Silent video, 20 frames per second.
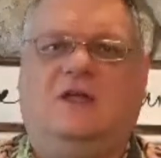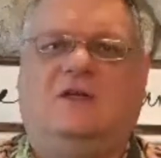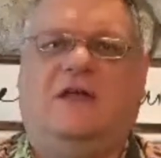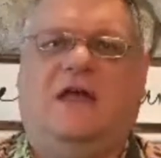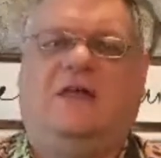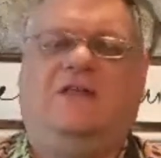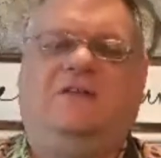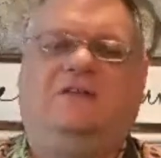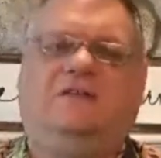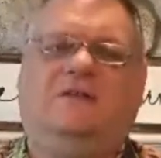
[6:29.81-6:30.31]

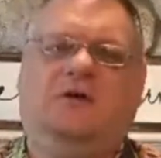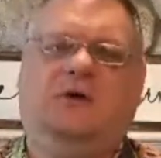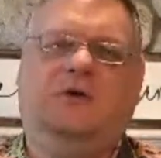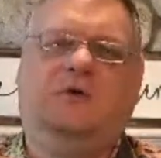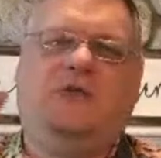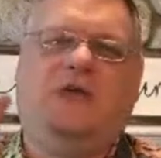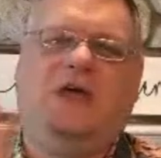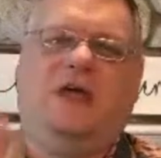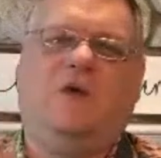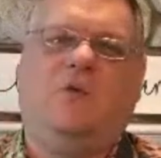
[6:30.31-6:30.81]
And
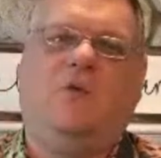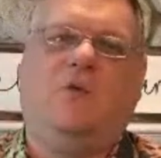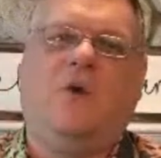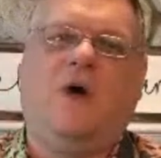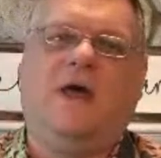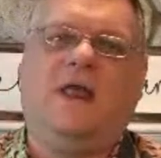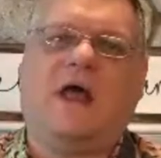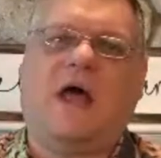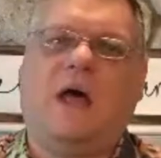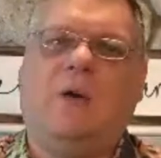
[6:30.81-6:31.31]
so then
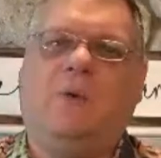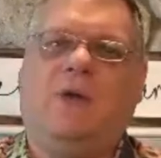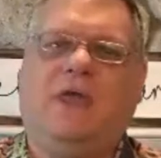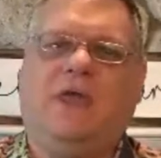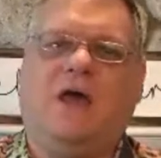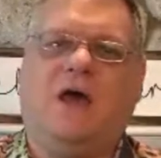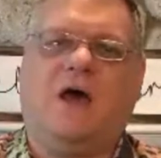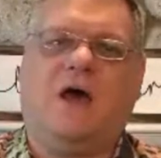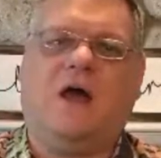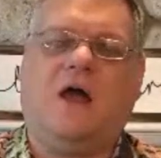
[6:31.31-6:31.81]
what
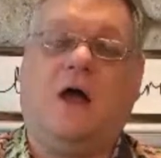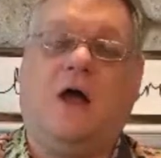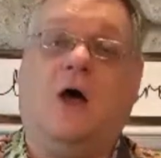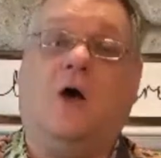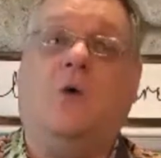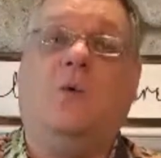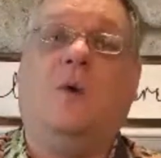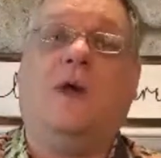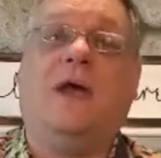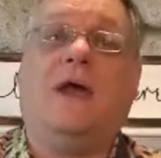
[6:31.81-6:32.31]
we are
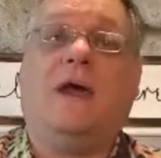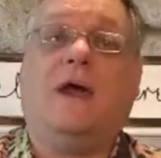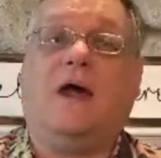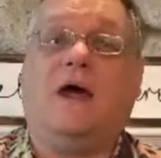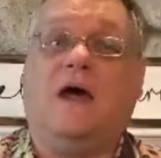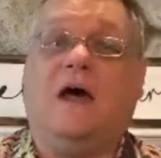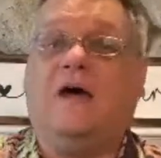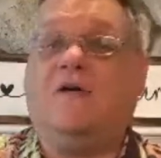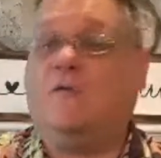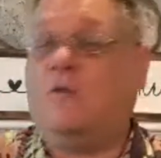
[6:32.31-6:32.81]
aware
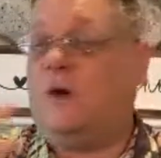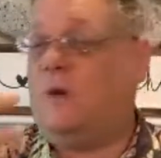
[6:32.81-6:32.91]
of,